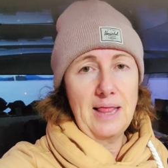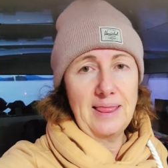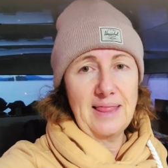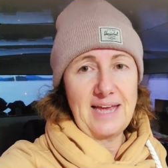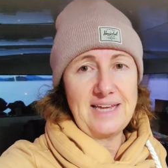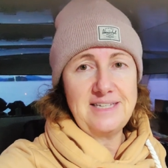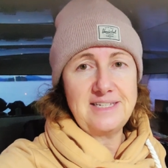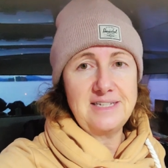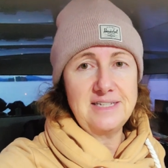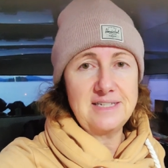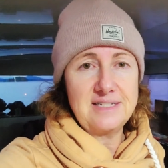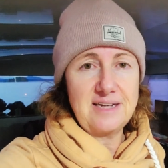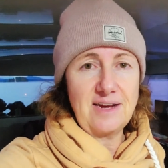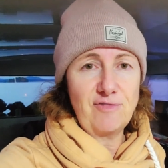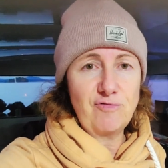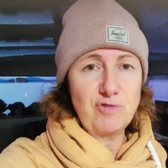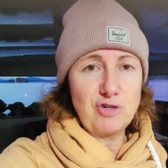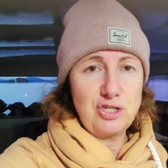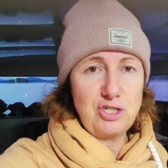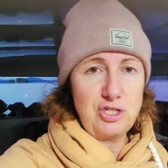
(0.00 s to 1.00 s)
Lights and
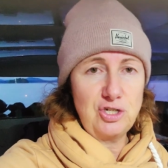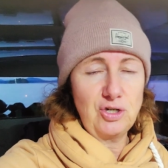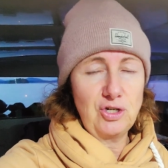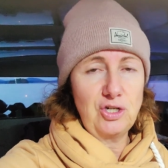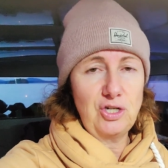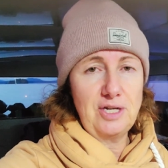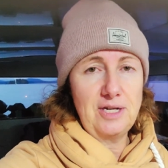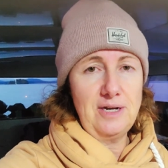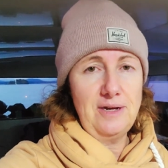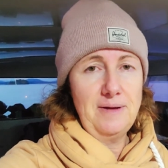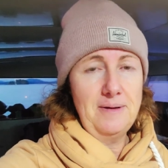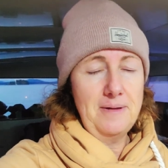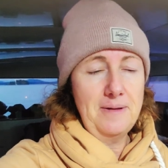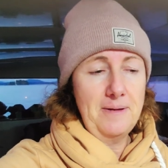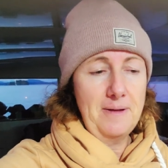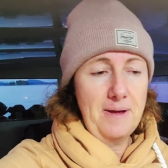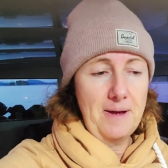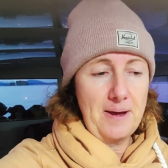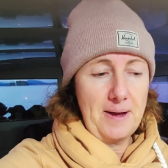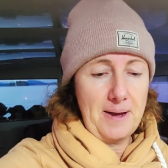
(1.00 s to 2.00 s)
stuff were still good,
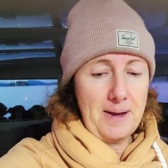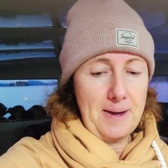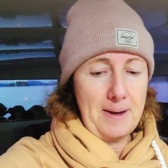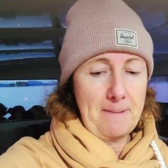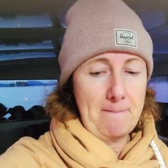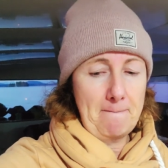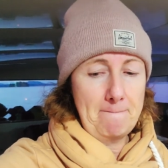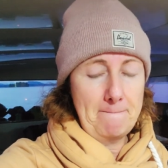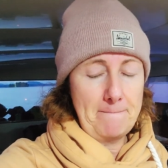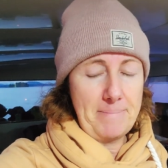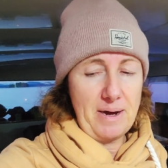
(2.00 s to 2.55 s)
um,